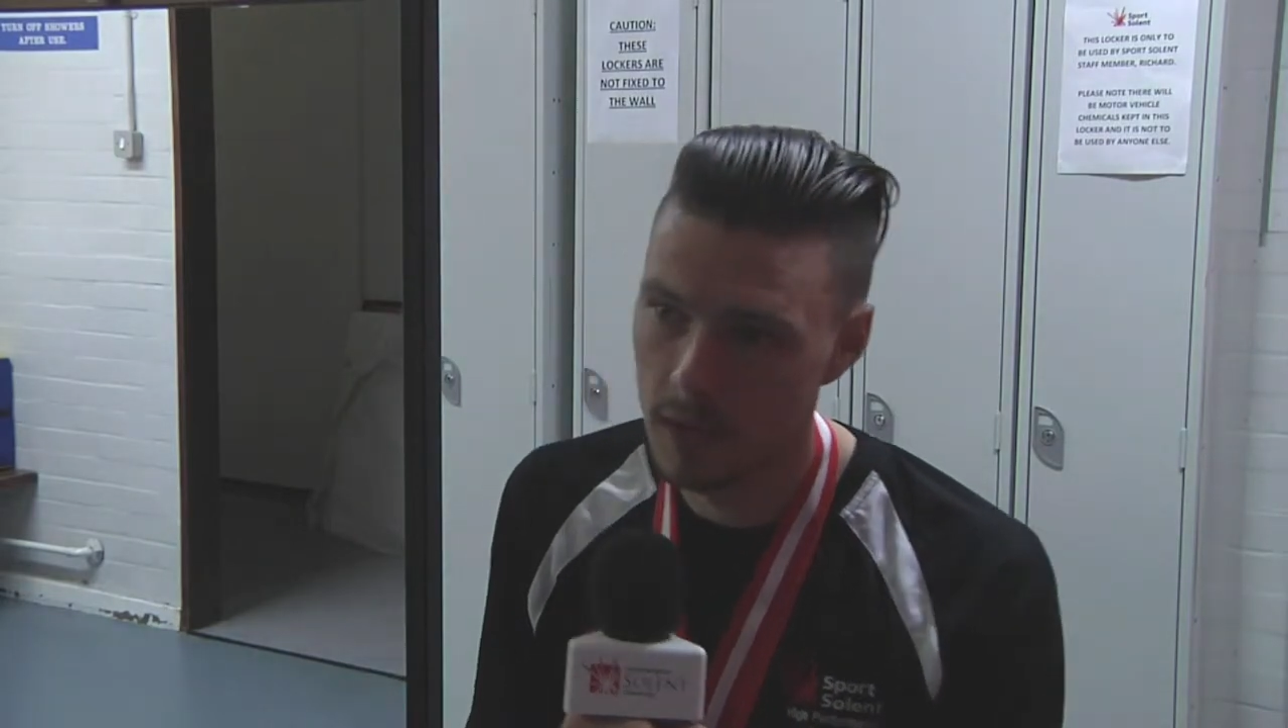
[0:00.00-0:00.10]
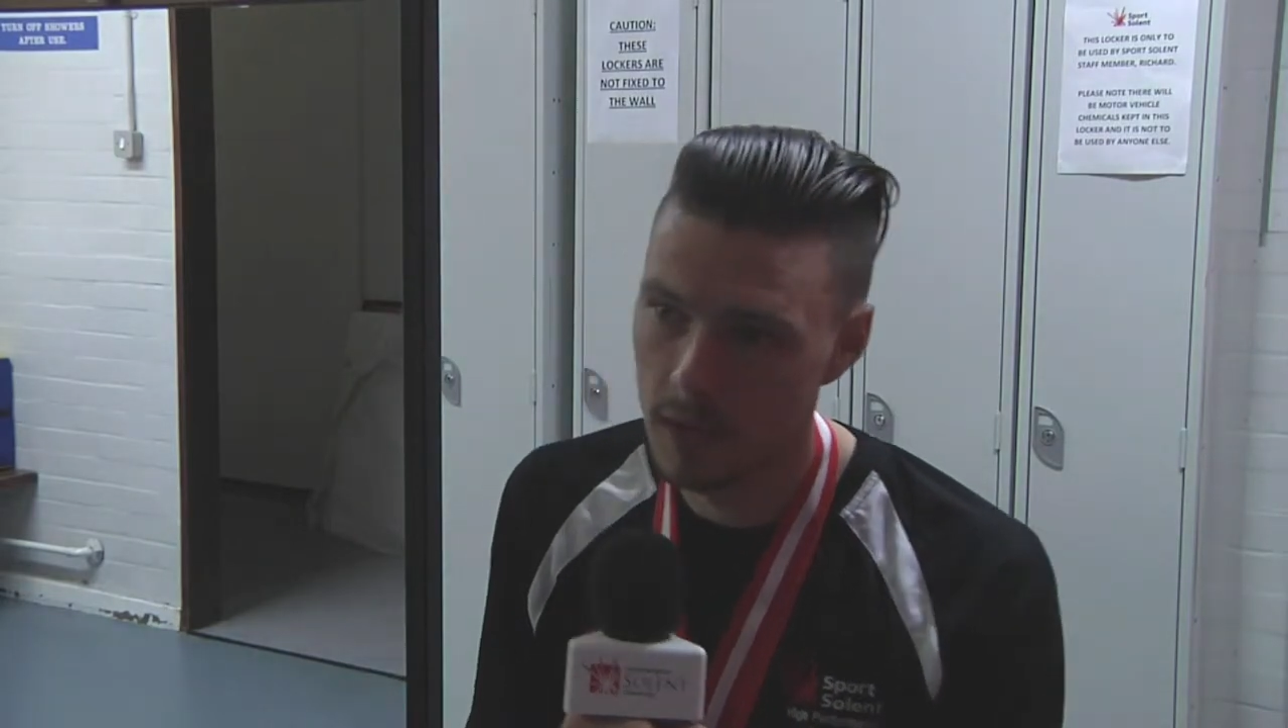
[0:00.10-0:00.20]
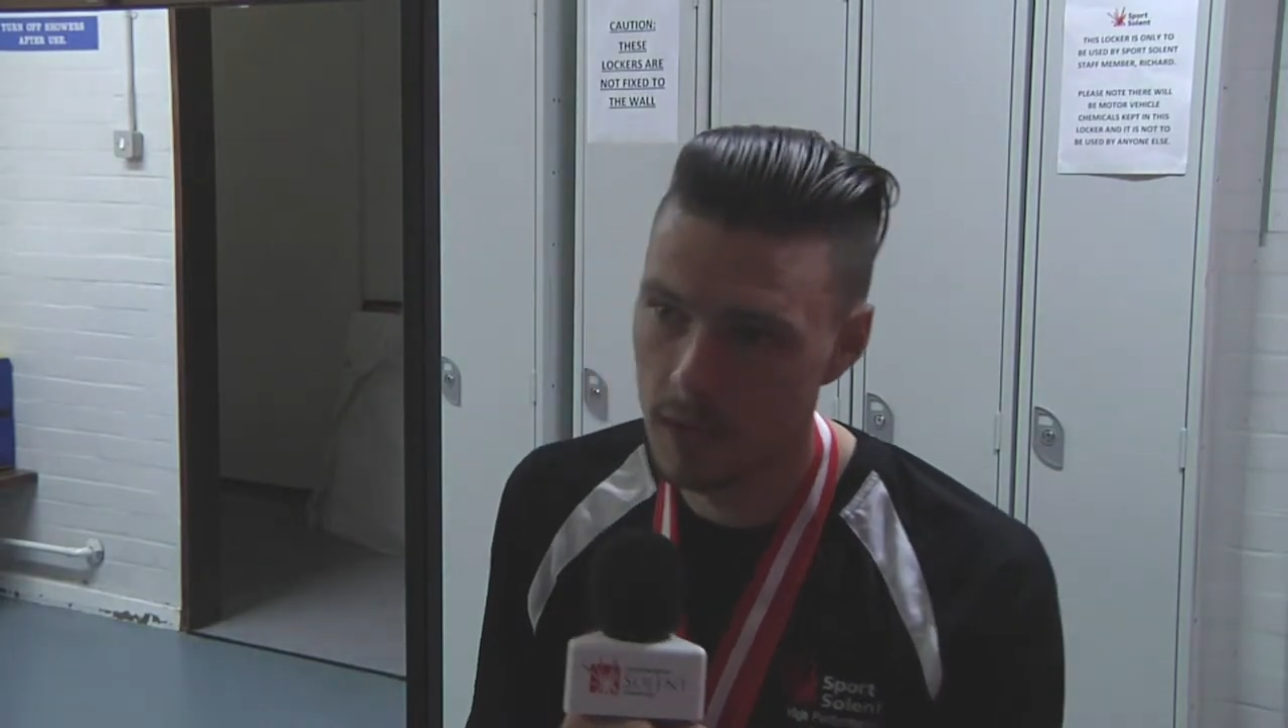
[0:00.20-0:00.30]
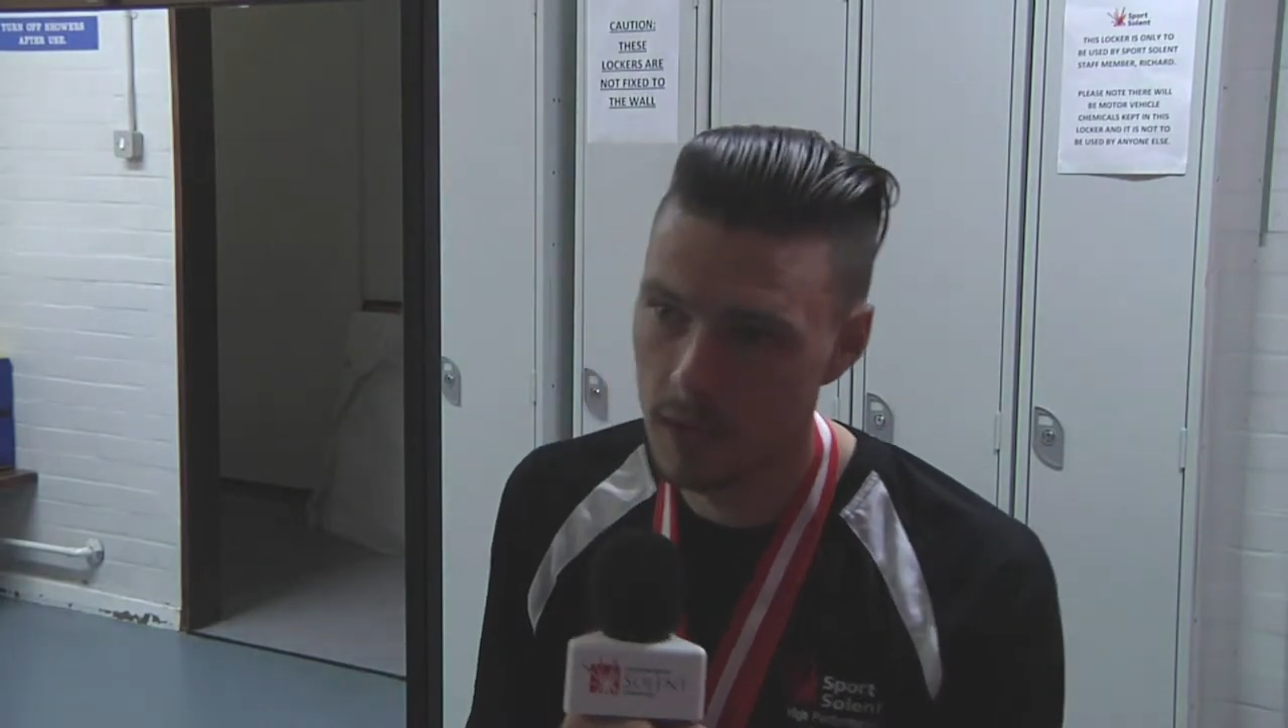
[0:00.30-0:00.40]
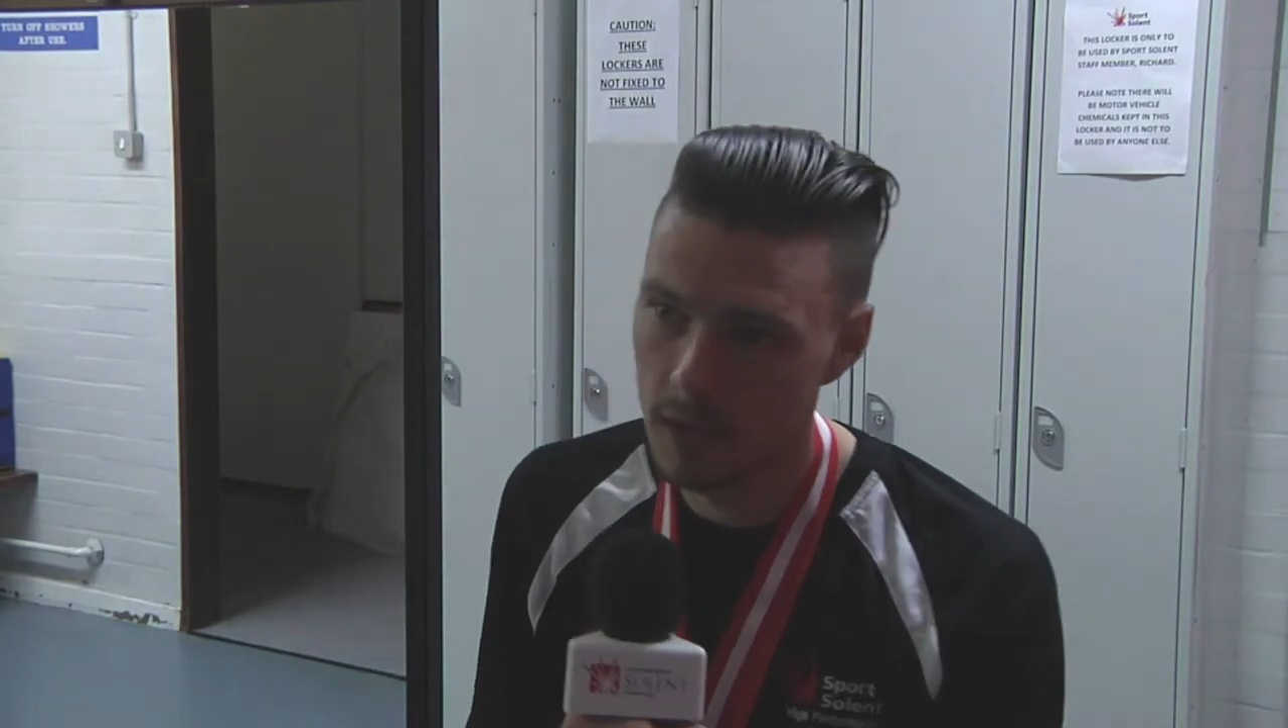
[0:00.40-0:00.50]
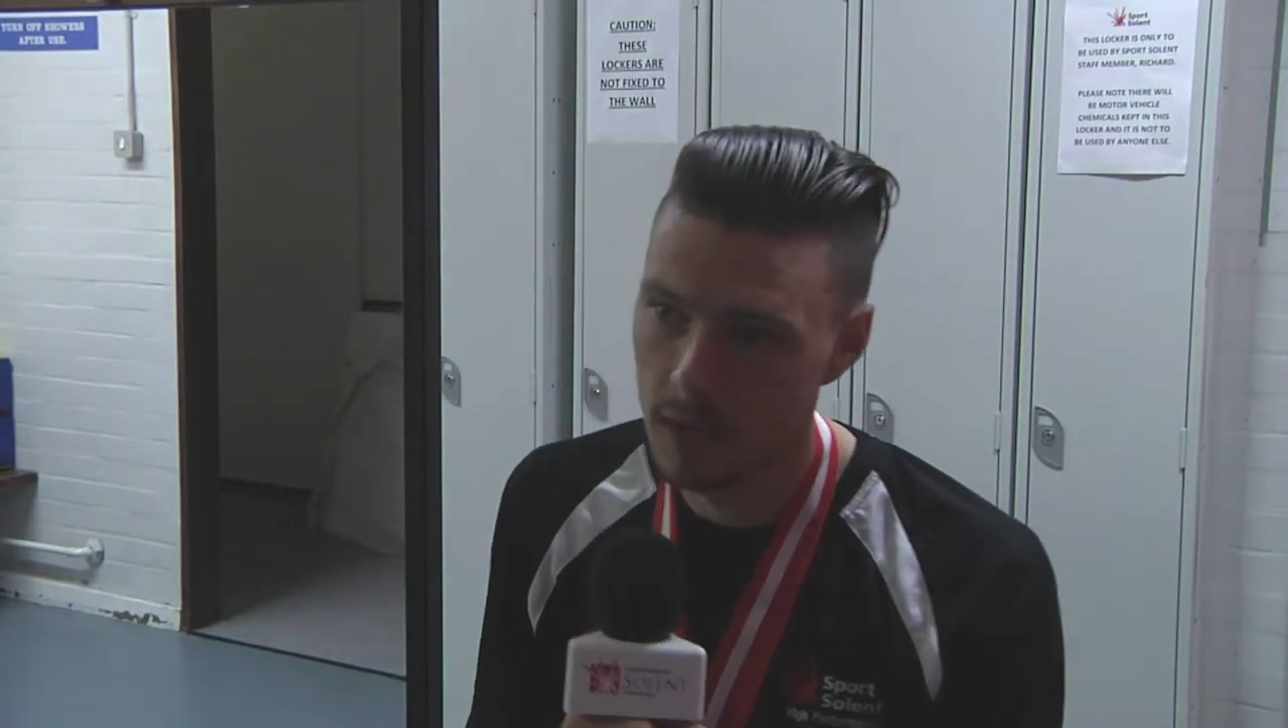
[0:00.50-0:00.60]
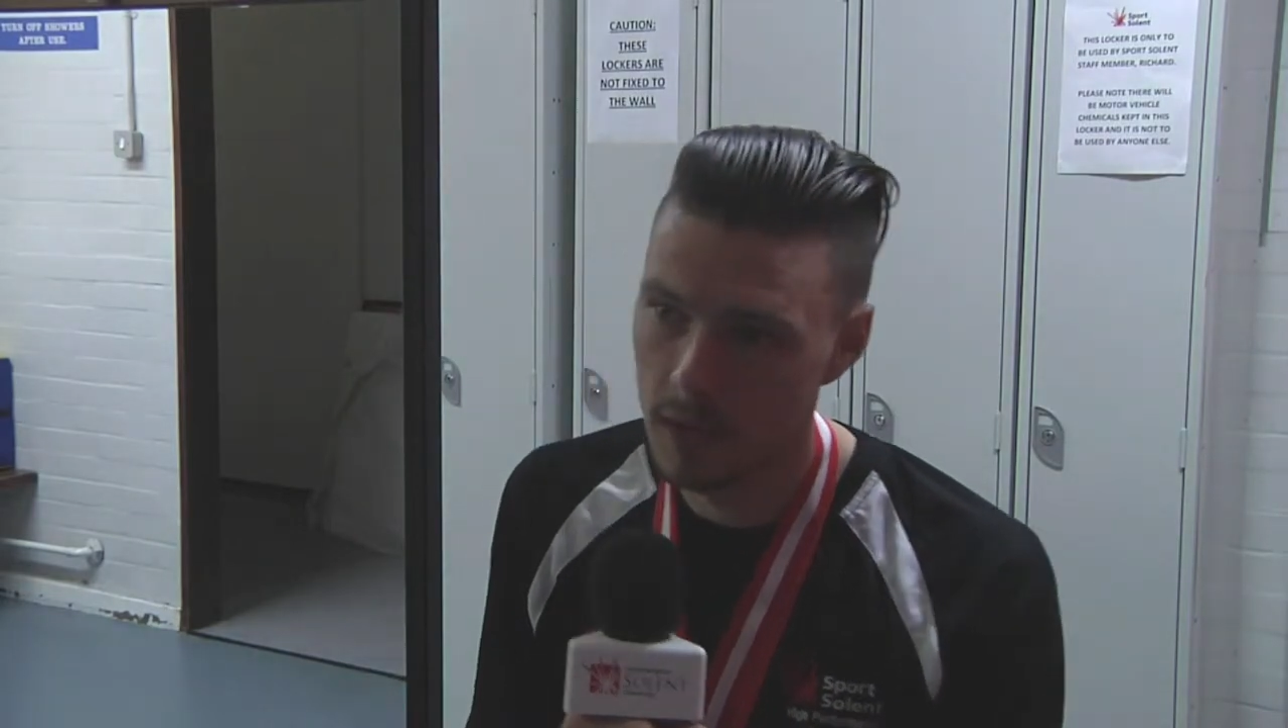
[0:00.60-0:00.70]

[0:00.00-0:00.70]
that extra step